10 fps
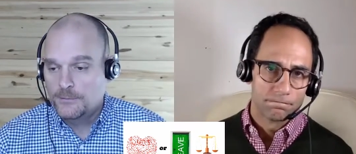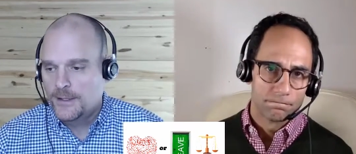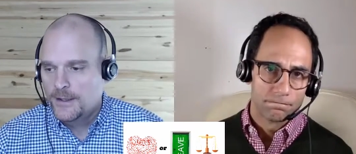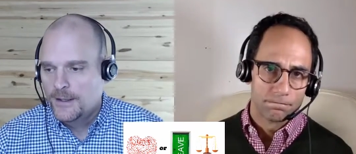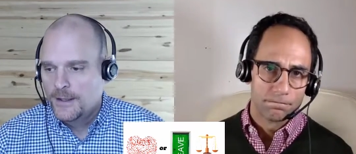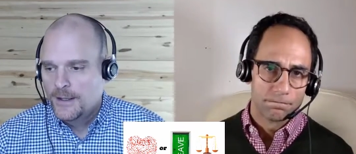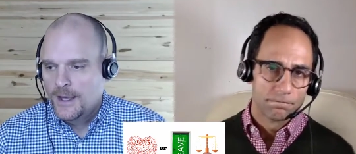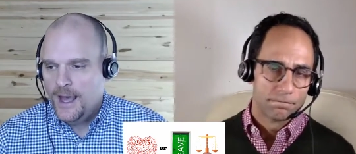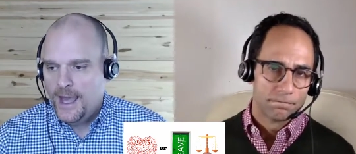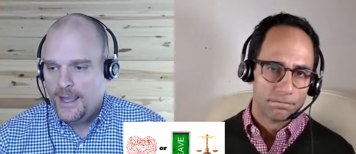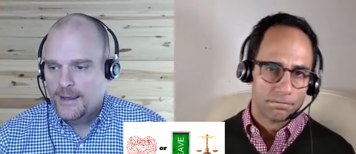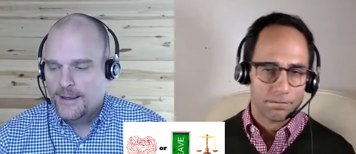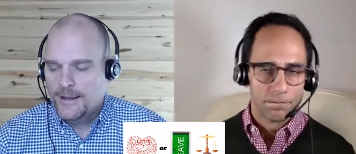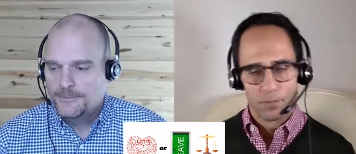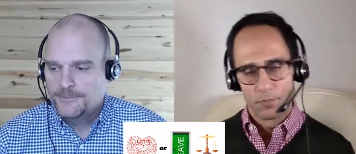Speaker 1: But I,
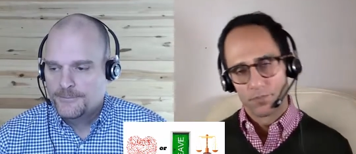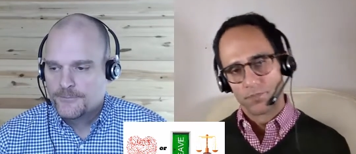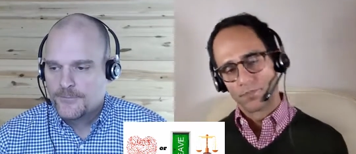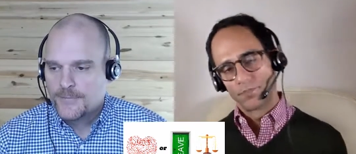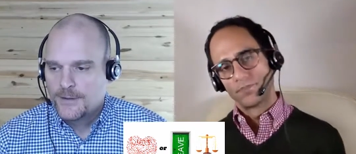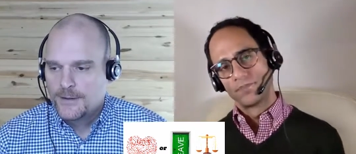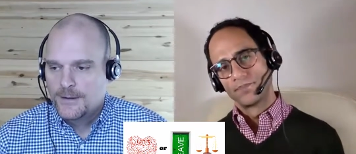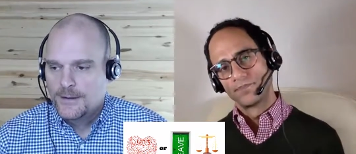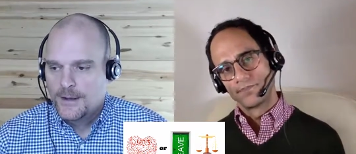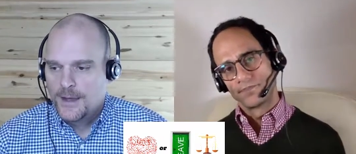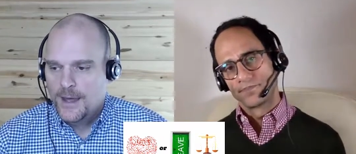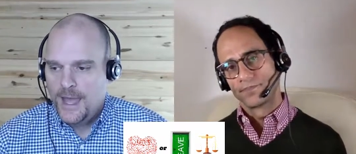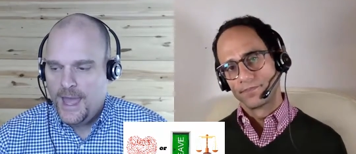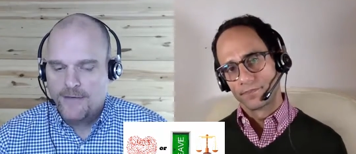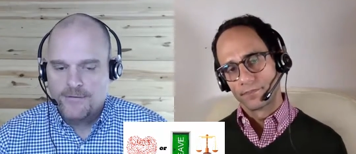um, I
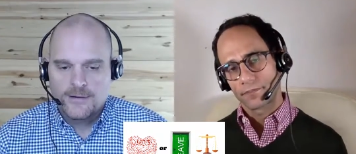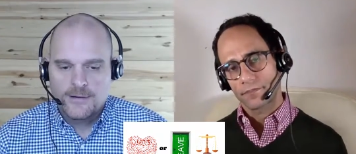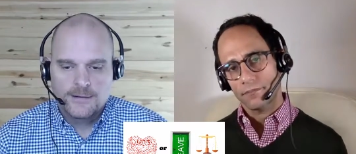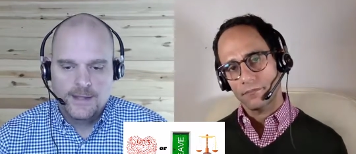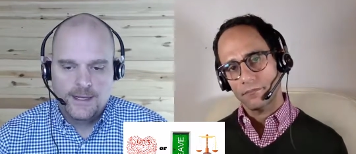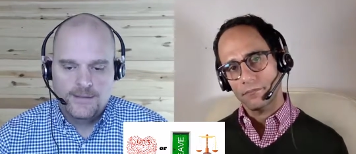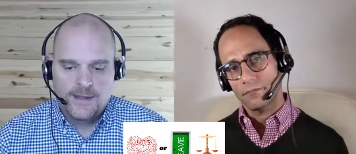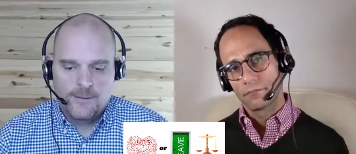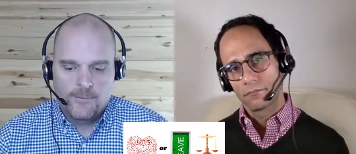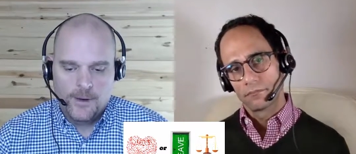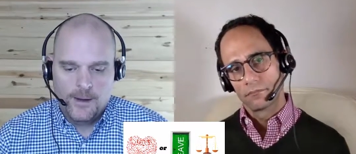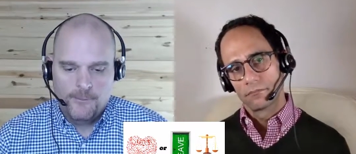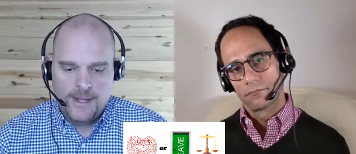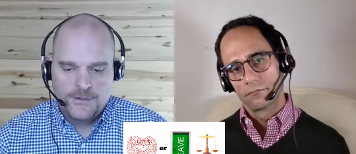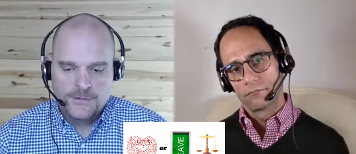have a, a lady that I'm, I'm uh,
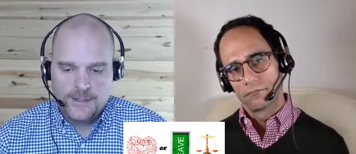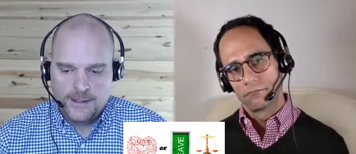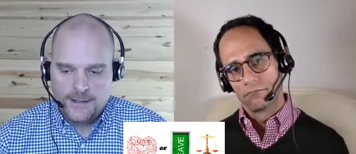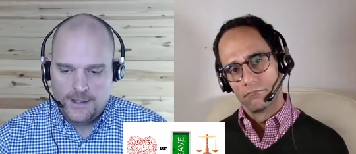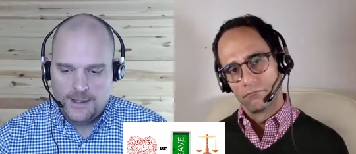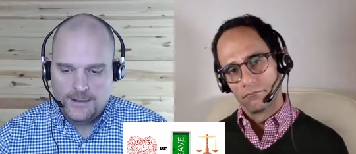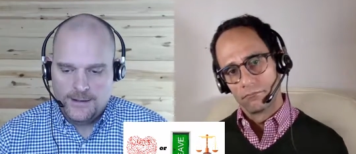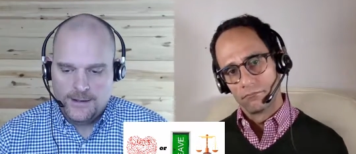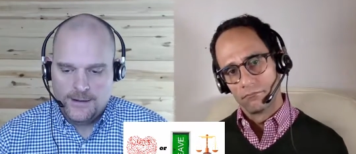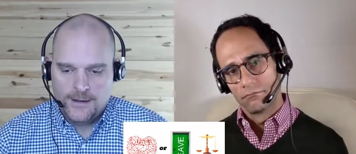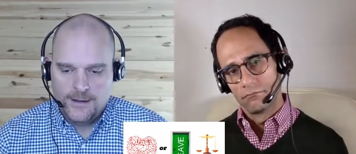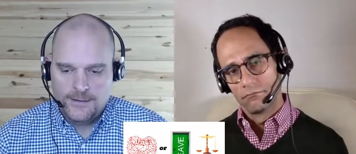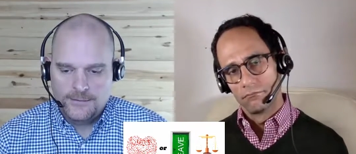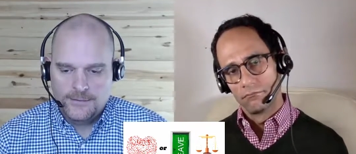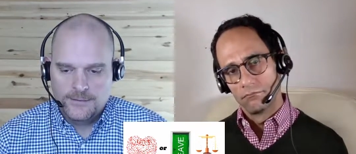mentoring, and uh,
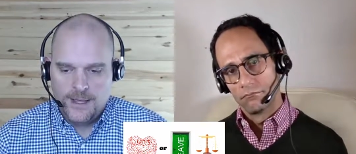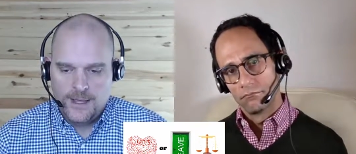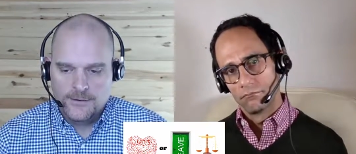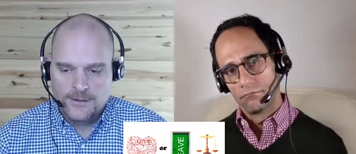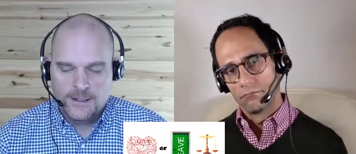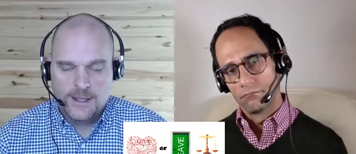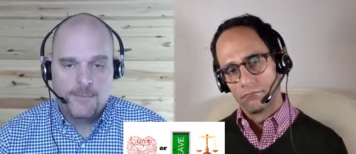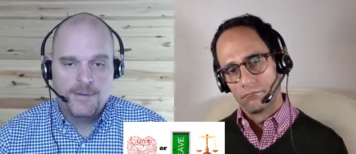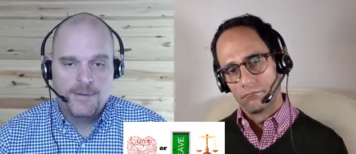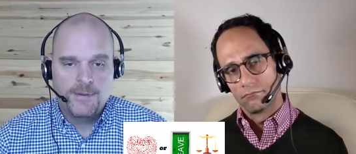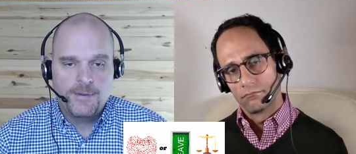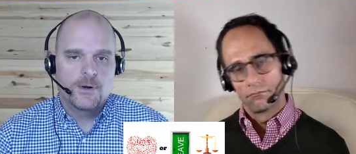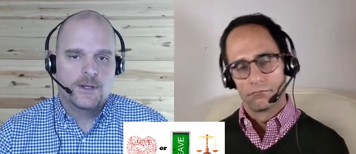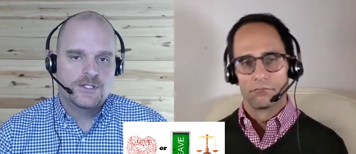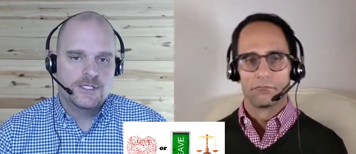I had her get a copy of my
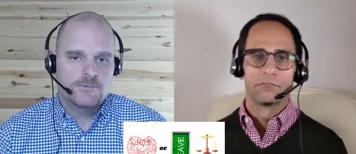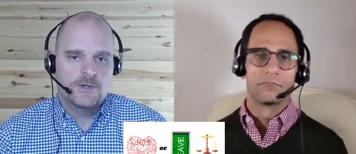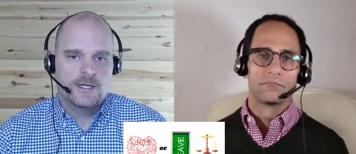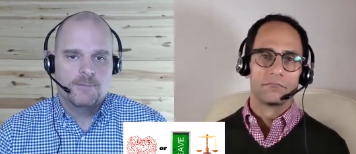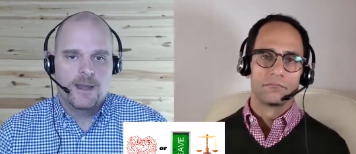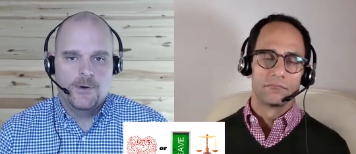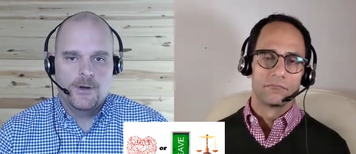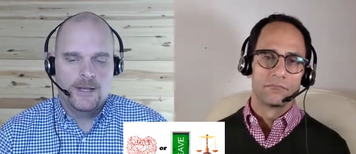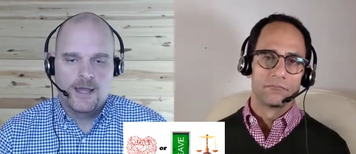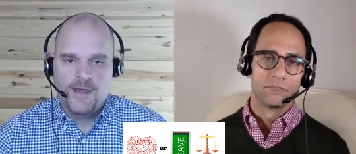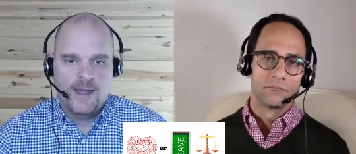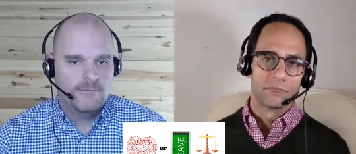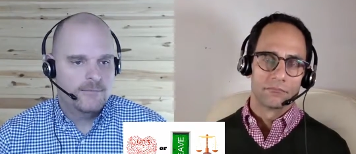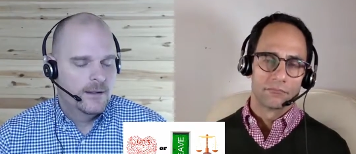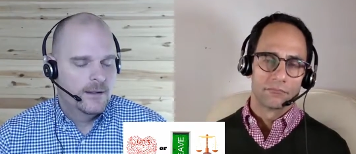book, and she's reading my book. And I've
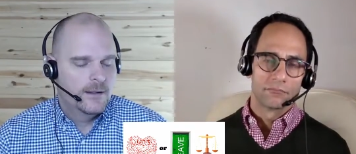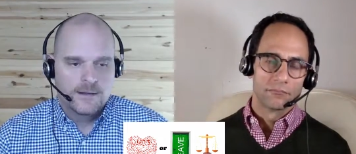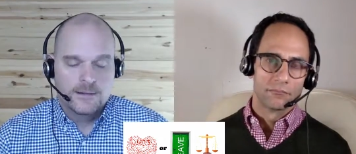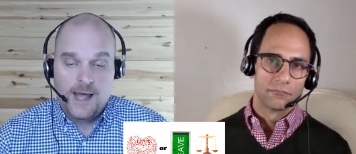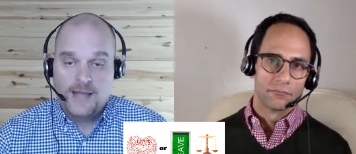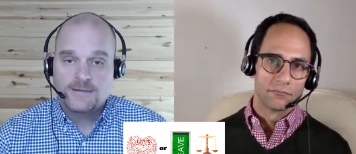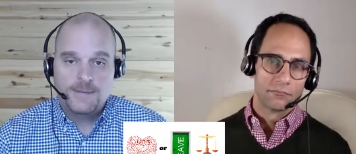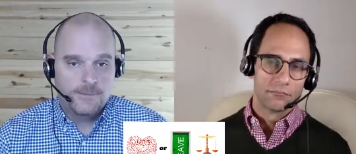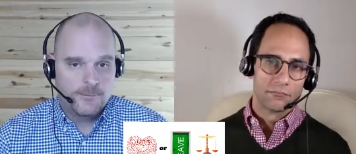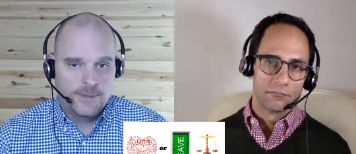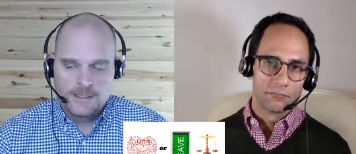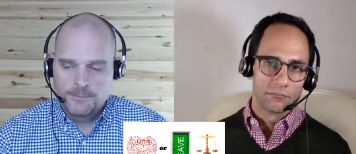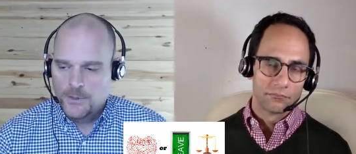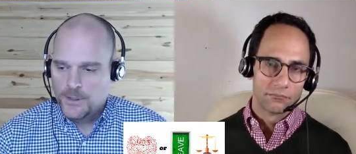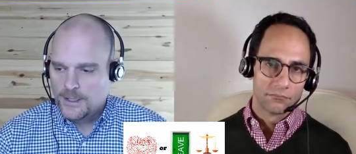had lots of people read the
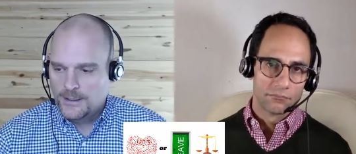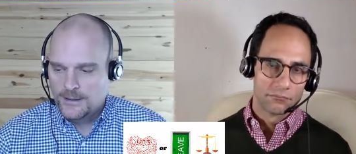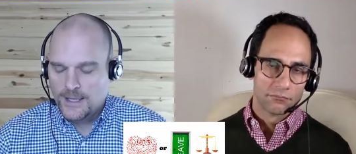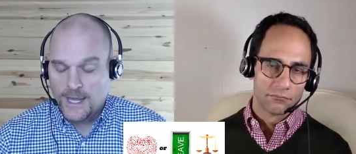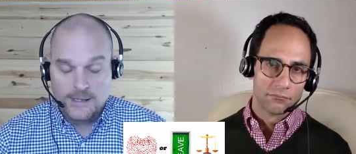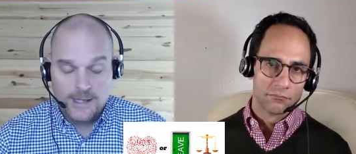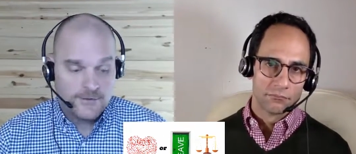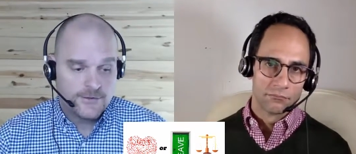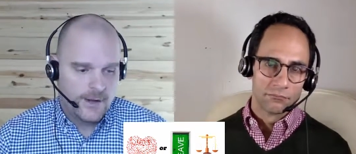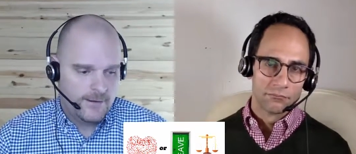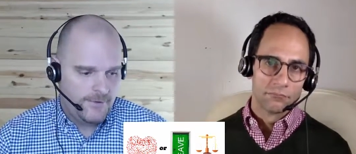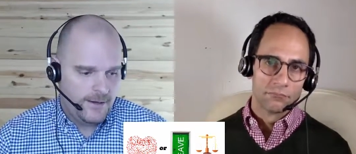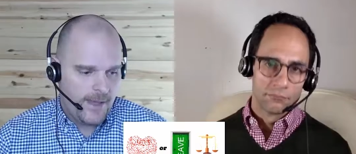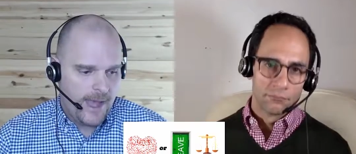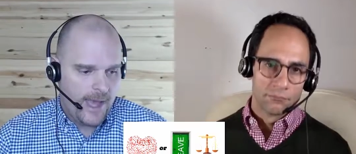book and gotten lots of great
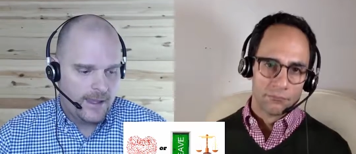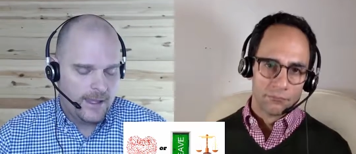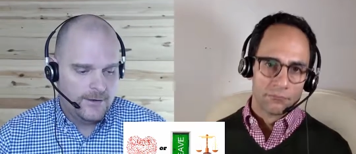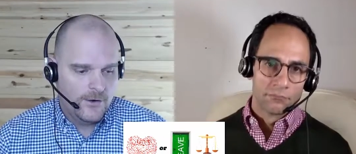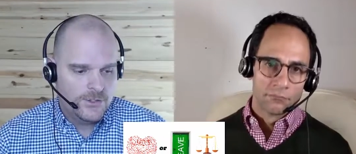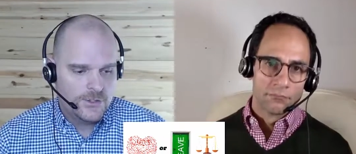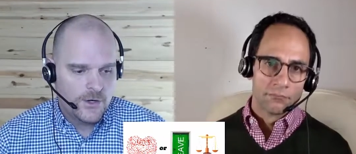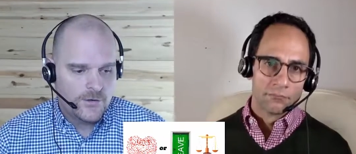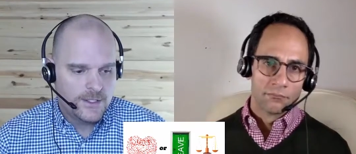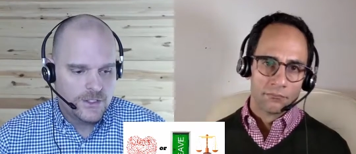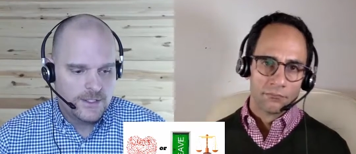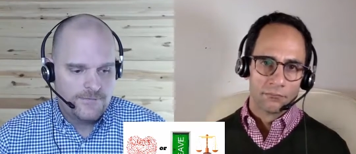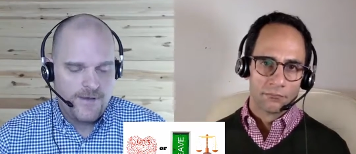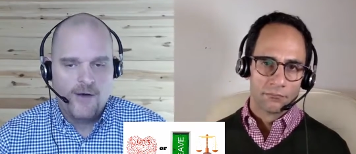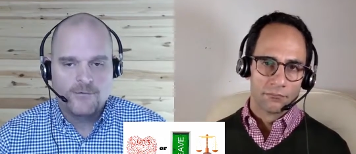feedback. And don't you know that she
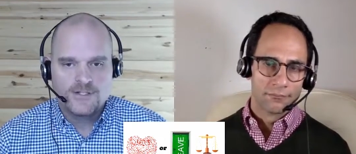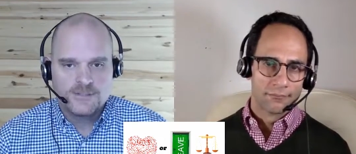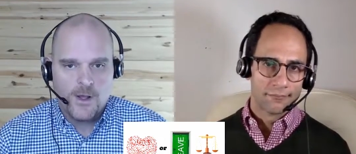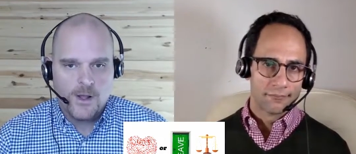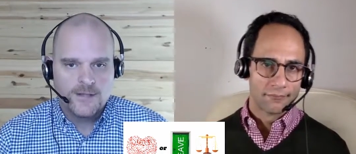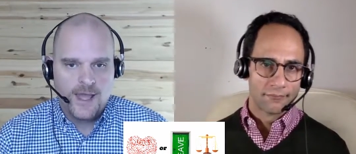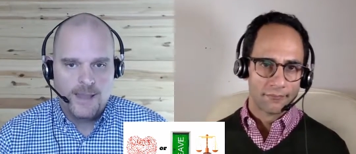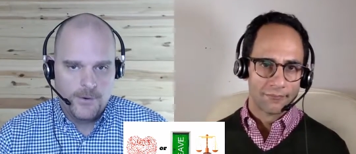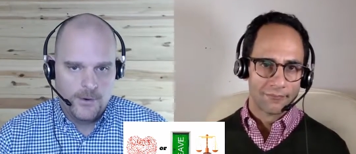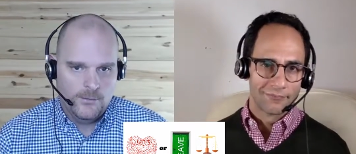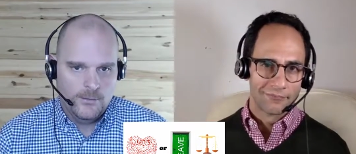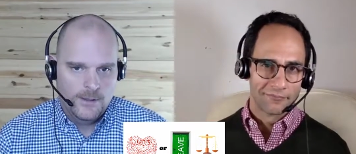found a small typo